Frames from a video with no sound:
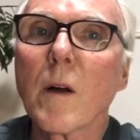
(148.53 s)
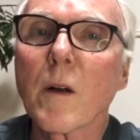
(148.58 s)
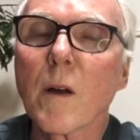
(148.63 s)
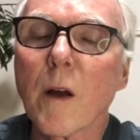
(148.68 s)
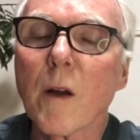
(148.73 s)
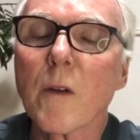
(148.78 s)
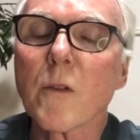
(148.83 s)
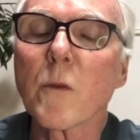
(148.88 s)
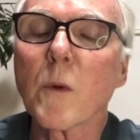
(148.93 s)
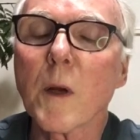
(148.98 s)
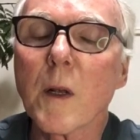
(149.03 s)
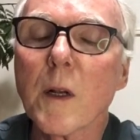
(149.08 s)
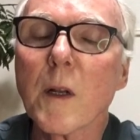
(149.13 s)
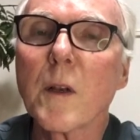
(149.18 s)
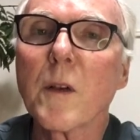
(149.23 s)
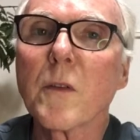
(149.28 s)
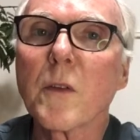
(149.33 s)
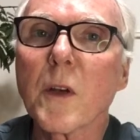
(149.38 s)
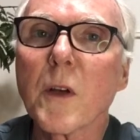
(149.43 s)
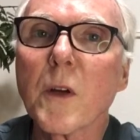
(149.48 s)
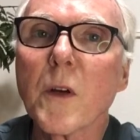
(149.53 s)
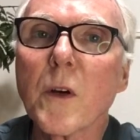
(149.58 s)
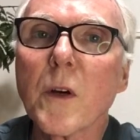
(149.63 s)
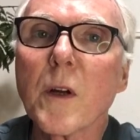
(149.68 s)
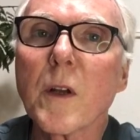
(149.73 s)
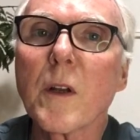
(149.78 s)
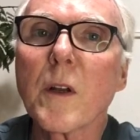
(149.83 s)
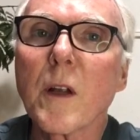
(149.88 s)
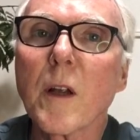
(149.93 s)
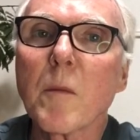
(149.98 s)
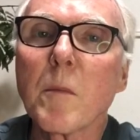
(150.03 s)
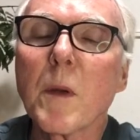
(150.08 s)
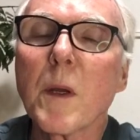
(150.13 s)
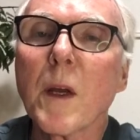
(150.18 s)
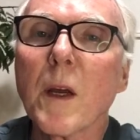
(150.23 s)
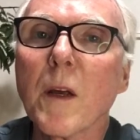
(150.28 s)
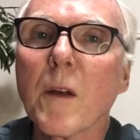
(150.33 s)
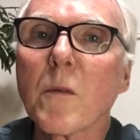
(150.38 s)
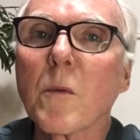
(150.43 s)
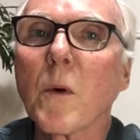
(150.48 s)
as quickly as they could, and
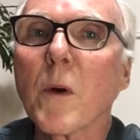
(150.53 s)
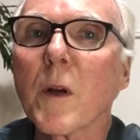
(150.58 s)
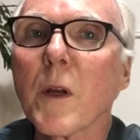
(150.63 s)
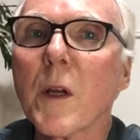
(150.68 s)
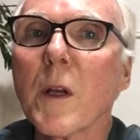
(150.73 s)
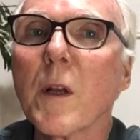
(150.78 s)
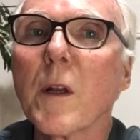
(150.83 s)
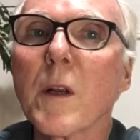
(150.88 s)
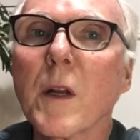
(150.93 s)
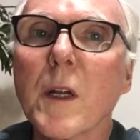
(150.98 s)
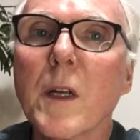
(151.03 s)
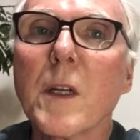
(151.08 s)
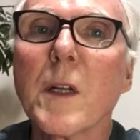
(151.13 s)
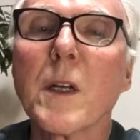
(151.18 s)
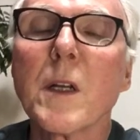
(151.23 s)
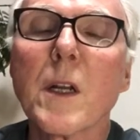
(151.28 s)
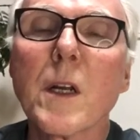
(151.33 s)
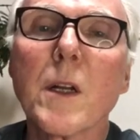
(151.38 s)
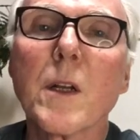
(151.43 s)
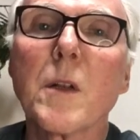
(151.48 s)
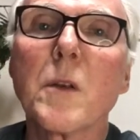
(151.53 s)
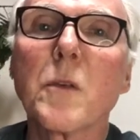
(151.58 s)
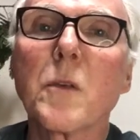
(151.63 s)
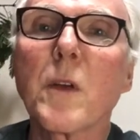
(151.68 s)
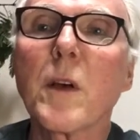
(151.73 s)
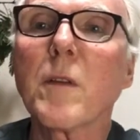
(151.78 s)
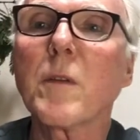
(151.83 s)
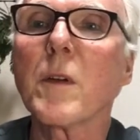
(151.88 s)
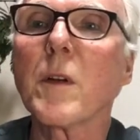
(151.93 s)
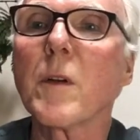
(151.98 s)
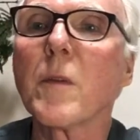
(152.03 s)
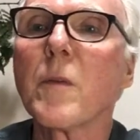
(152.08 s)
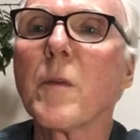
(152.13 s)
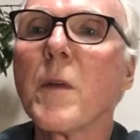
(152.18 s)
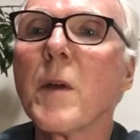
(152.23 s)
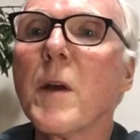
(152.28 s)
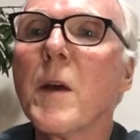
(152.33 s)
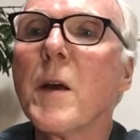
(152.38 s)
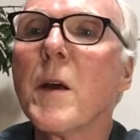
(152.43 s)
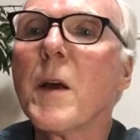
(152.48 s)
began working in 1997.
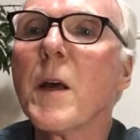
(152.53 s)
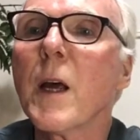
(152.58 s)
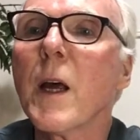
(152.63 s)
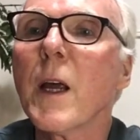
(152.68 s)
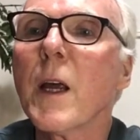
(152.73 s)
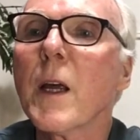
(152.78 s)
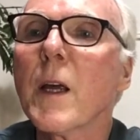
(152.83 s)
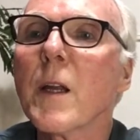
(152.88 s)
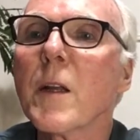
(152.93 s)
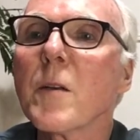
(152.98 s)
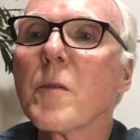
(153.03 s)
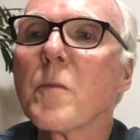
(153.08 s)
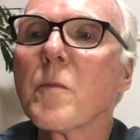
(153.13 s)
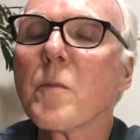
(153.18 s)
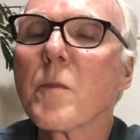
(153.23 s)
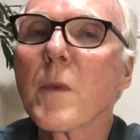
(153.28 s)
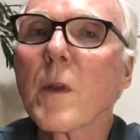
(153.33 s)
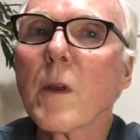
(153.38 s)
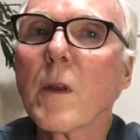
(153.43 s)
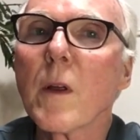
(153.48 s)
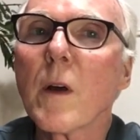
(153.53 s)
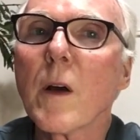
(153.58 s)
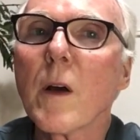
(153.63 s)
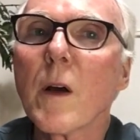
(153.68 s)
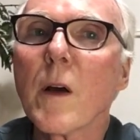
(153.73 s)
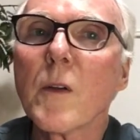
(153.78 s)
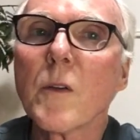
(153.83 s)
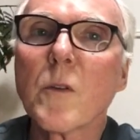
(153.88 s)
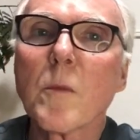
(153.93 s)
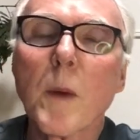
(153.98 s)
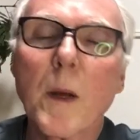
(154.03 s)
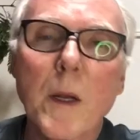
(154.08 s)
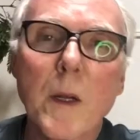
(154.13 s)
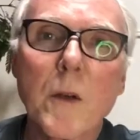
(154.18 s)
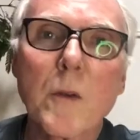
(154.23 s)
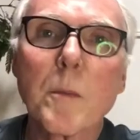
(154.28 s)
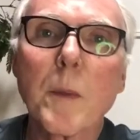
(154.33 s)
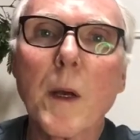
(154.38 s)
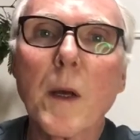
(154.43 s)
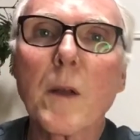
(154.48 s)
And as you might
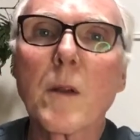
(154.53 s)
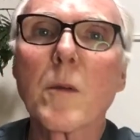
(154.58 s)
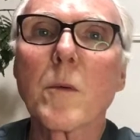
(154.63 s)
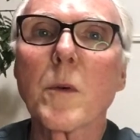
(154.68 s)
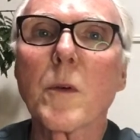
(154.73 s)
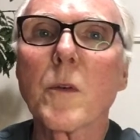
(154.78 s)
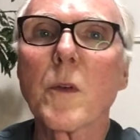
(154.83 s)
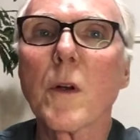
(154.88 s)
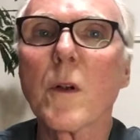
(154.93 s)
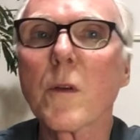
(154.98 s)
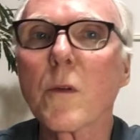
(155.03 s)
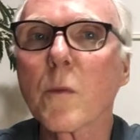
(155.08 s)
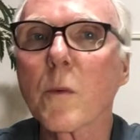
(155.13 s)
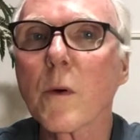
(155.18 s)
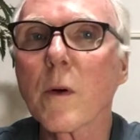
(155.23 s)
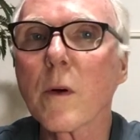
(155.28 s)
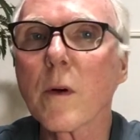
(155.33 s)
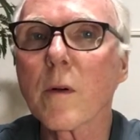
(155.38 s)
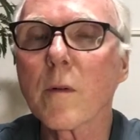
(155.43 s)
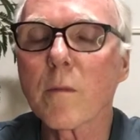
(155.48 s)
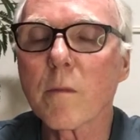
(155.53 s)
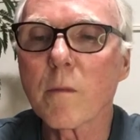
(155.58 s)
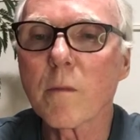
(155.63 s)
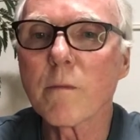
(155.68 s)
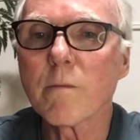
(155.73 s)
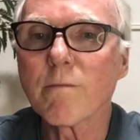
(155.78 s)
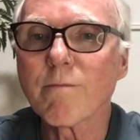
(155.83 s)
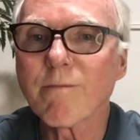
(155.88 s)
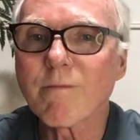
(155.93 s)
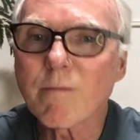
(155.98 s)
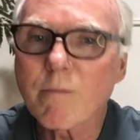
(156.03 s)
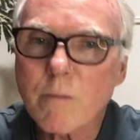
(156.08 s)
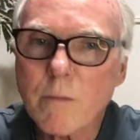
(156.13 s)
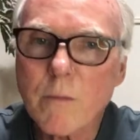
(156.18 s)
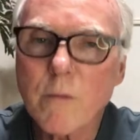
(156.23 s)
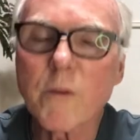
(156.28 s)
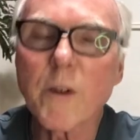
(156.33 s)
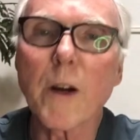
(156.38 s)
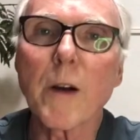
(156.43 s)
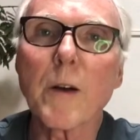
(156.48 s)
expect, the results were
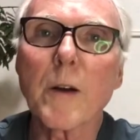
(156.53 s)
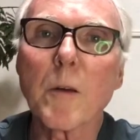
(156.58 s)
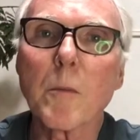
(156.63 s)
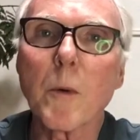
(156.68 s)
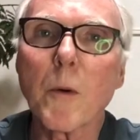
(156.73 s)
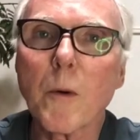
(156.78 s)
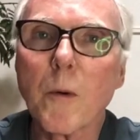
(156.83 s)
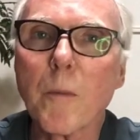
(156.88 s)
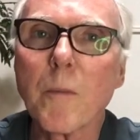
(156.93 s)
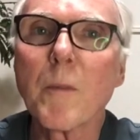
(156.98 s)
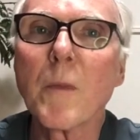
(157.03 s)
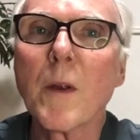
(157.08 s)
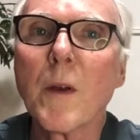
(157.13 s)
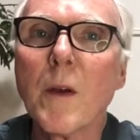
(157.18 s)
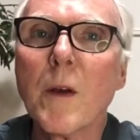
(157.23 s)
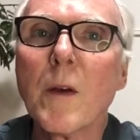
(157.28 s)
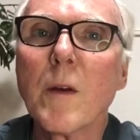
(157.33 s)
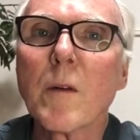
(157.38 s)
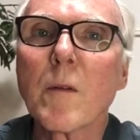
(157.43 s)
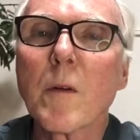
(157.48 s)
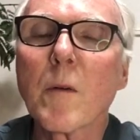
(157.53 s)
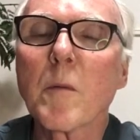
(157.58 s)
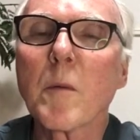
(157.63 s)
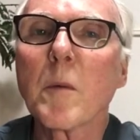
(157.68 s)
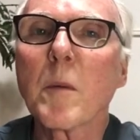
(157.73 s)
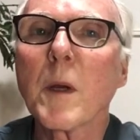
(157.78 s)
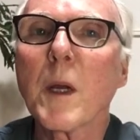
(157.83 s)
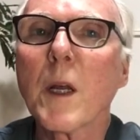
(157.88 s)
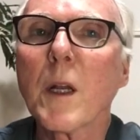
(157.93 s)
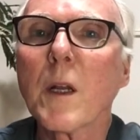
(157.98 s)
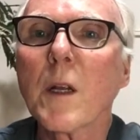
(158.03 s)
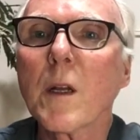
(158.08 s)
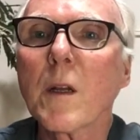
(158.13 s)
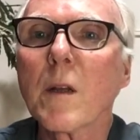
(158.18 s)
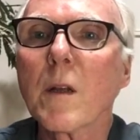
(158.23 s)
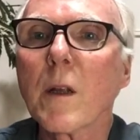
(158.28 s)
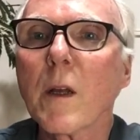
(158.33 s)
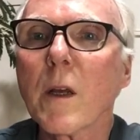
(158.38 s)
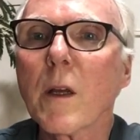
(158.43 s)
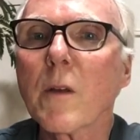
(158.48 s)
variable from the beginning.
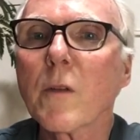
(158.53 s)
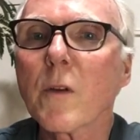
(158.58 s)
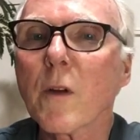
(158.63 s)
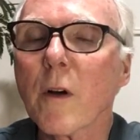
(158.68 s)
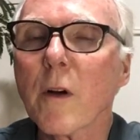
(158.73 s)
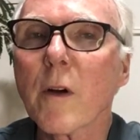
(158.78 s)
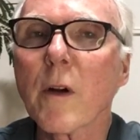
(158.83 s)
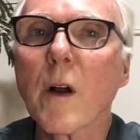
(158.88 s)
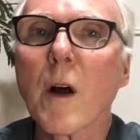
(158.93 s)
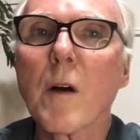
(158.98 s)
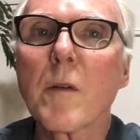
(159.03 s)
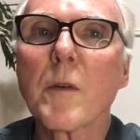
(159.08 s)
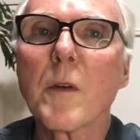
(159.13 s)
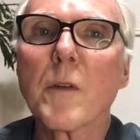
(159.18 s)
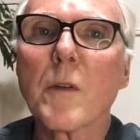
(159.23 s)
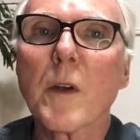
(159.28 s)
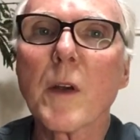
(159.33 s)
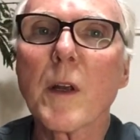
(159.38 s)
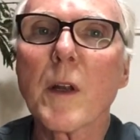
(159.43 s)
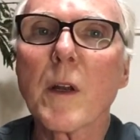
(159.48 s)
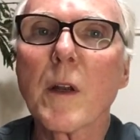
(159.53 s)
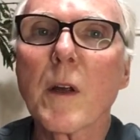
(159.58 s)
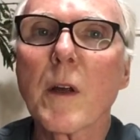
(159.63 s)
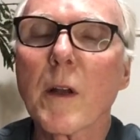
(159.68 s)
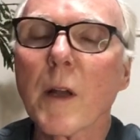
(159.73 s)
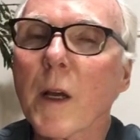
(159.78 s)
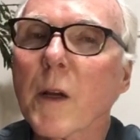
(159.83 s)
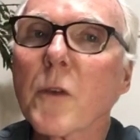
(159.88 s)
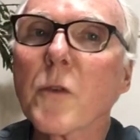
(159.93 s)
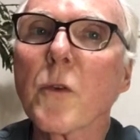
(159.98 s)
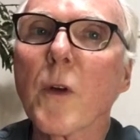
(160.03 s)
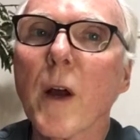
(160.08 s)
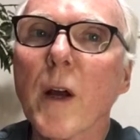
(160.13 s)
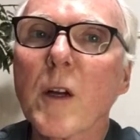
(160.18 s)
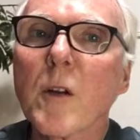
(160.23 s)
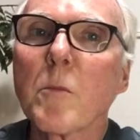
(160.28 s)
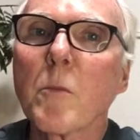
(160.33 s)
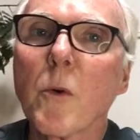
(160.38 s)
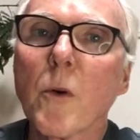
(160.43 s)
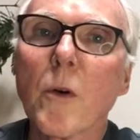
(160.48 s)
They started off as an
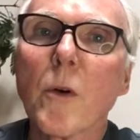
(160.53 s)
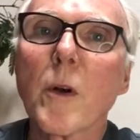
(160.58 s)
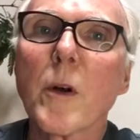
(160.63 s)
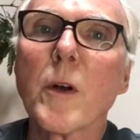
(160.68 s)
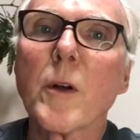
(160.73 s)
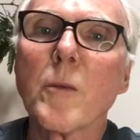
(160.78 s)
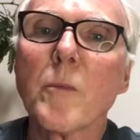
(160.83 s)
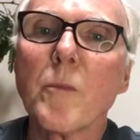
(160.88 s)
extract brewer,